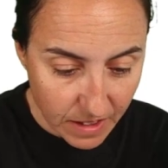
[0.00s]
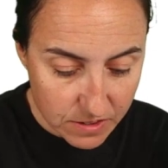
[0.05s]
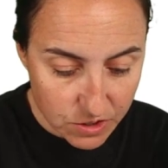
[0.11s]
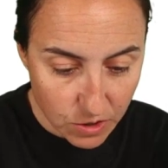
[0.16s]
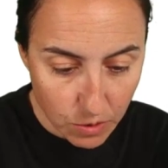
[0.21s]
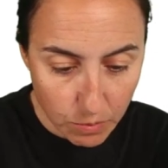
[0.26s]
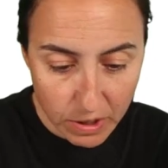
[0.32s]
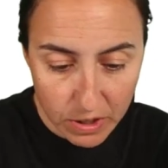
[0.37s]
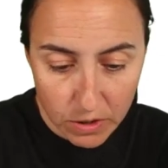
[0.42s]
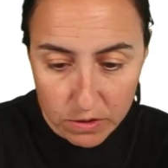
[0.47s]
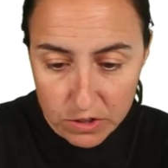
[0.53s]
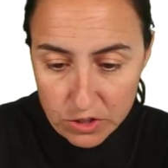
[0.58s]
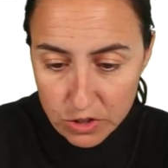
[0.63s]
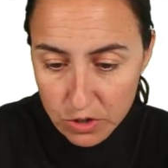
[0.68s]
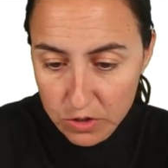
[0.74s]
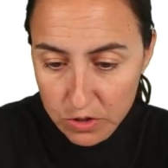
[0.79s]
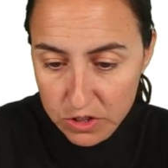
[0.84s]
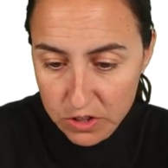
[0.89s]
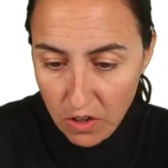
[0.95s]
So we're going
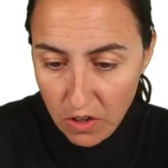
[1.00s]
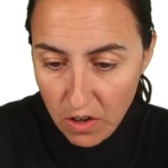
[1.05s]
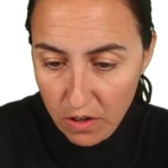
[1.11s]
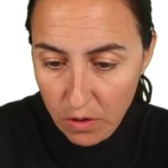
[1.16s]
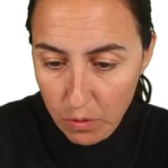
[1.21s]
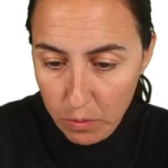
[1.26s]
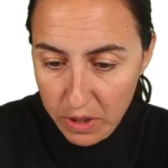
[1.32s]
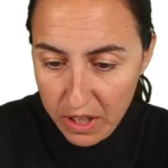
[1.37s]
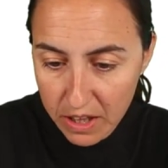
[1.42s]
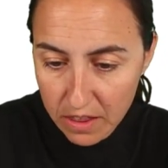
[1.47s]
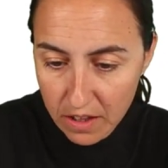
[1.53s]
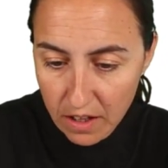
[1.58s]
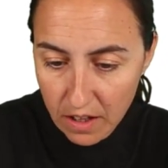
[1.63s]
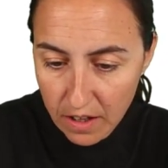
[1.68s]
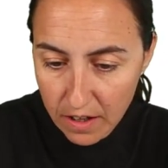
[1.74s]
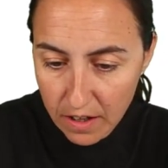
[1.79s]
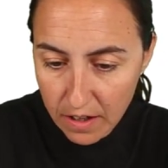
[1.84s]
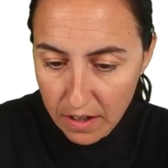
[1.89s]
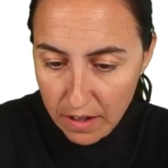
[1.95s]
to start with
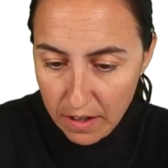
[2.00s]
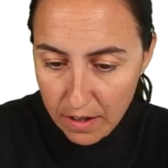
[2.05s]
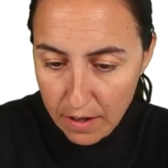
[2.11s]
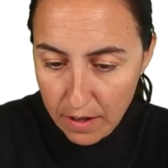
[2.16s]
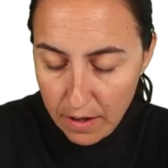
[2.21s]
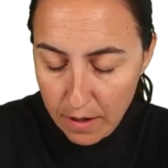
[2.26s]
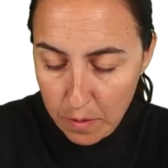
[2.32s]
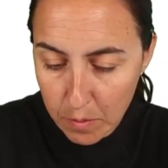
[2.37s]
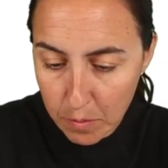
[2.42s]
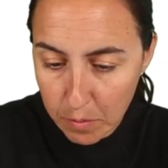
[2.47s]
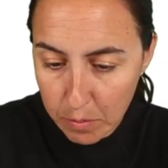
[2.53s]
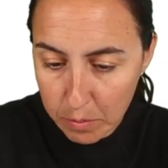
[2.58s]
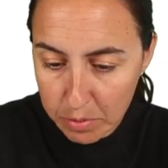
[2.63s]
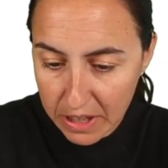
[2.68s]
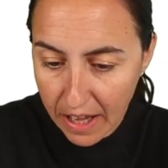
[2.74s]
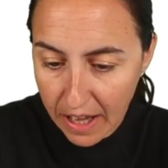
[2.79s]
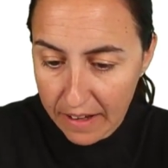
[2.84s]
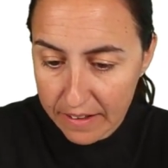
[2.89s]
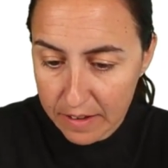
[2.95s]
a
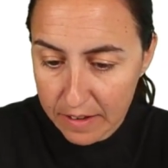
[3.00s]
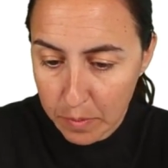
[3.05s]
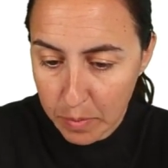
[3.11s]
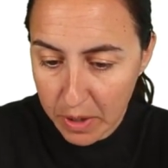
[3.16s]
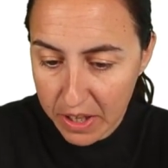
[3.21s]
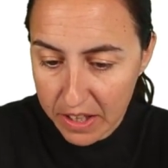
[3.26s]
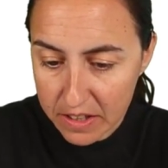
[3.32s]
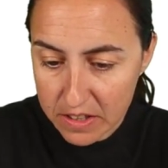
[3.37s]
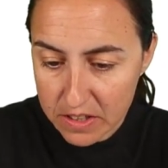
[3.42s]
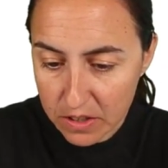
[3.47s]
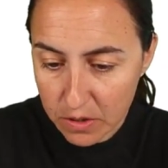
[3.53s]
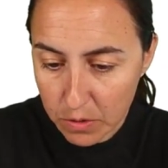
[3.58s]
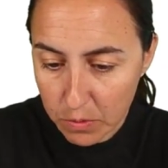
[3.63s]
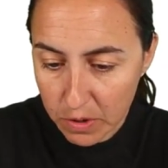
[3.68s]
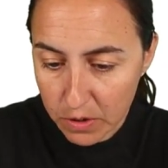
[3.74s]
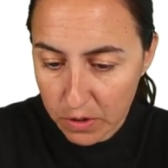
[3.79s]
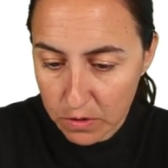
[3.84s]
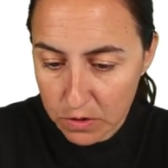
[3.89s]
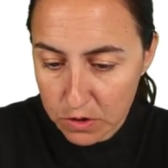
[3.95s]
blank page.
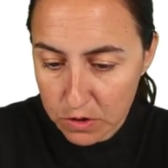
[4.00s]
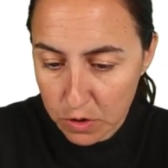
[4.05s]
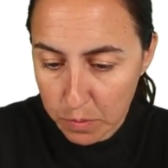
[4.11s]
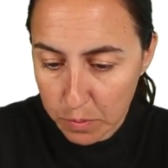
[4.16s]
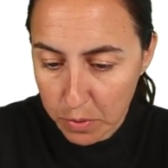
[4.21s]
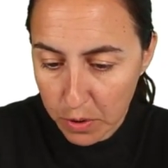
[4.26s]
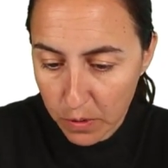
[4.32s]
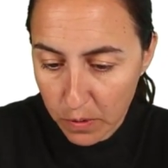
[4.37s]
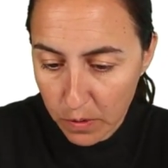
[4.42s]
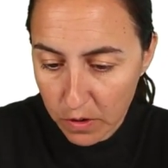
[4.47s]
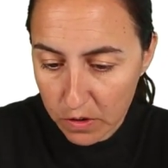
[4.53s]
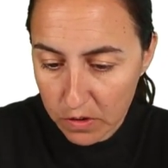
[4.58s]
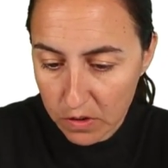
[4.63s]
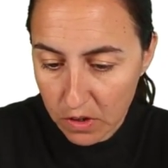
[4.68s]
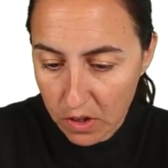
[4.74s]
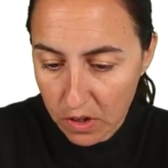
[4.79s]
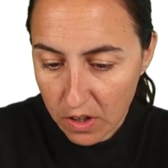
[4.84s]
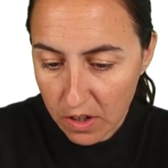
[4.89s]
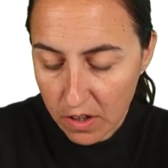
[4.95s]
We're going to put
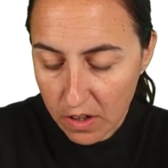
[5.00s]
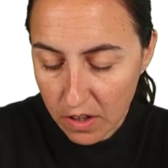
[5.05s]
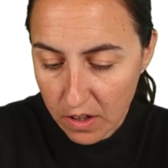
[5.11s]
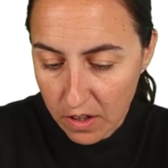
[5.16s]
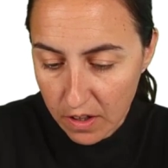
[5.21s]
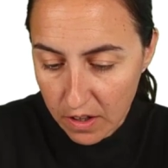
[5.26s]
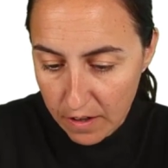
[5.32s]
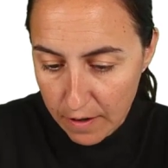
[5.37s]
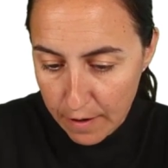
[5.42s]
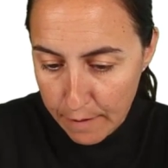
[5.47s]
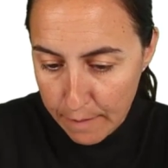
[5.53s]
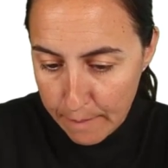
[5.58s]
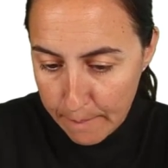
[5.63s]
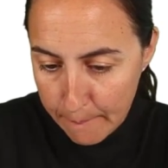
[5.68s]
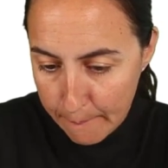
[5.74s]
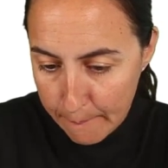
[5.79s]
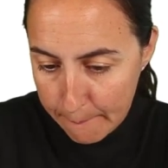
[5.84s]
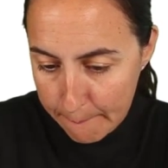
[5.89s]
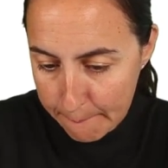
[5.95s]

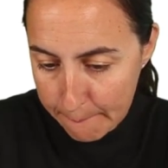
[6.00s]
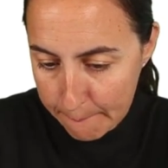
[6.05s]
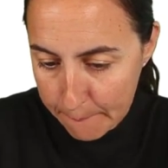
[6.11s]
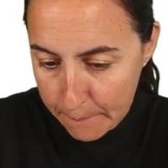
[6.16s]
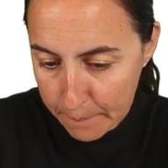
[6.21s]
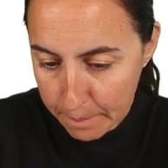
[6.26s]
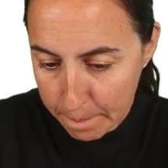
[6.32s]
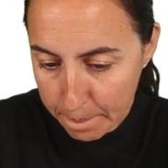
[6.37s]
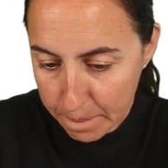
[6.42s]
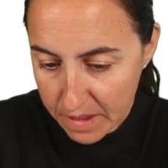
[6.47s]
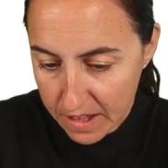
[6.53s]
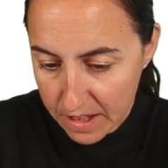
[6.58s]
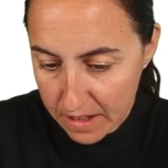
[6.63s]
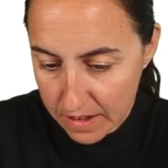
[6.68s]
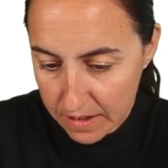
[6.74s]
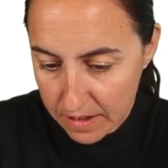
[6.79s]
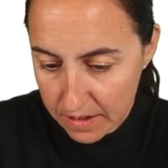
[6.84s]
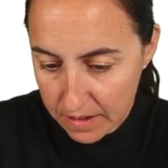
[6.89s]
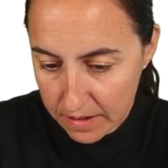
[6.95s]
um,
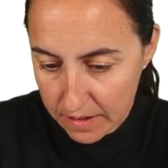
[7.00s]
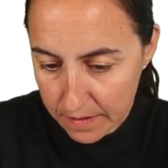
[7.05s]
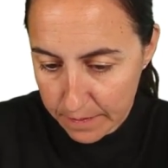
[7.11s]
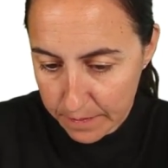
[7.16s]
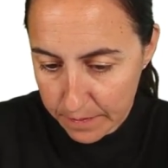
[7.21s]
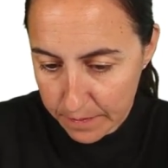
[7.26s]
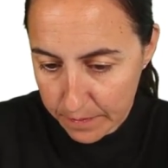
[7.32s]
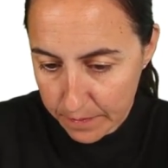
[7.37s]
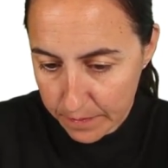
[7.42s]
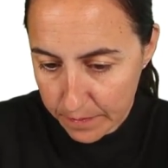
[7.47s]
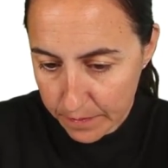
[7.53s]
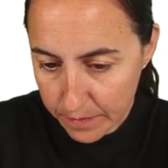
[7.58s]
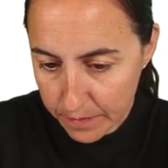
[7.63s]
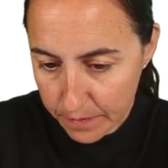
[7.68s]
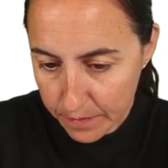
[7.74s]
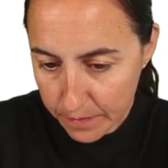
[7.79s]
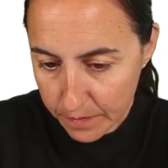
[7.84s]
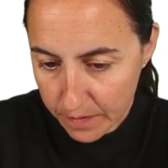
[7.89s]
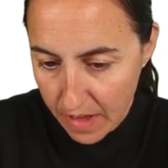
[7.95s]
the
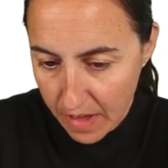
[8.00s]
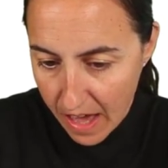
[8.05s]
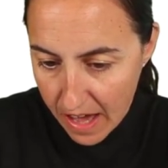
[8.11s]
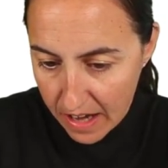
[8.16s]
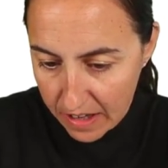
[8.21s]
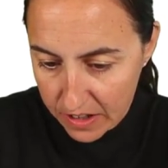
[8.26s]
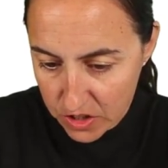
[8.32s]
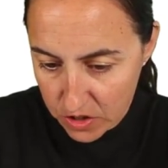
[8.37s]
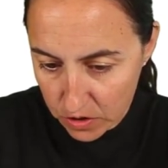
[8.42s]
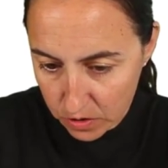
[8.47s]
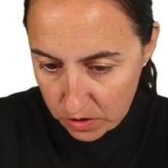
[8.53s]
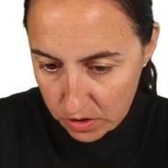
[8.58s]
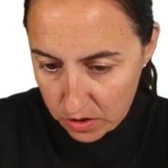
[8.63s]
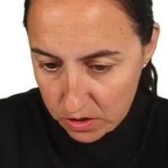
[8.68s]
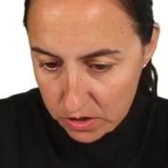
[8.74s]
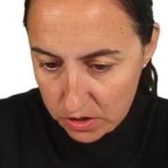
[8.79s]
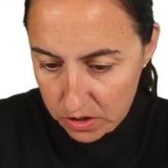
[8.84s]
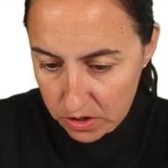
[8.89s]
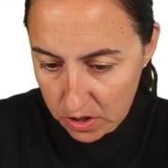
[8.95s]

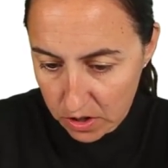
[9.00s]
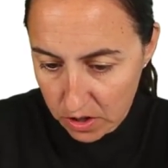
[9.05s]
actual,